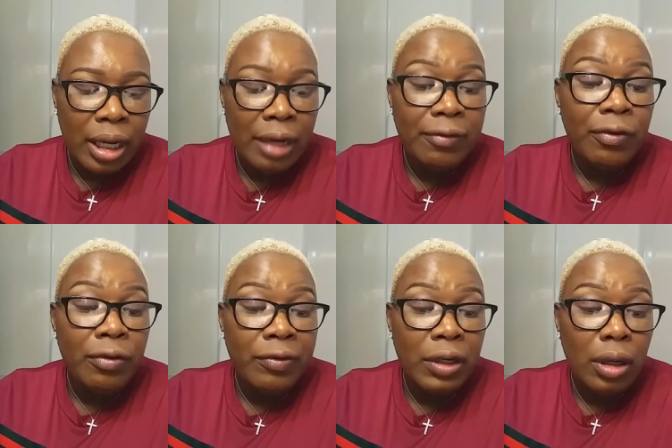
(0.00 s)
and
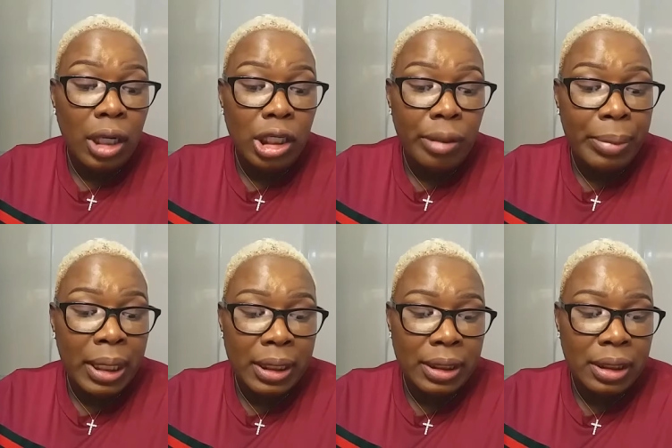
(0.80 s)
fulfill all your
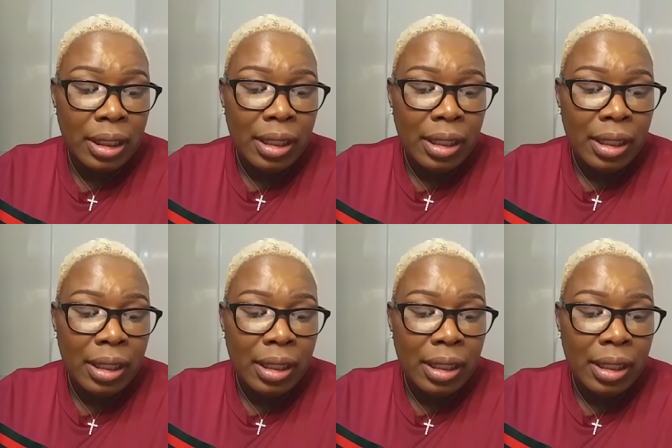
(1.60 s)
plans.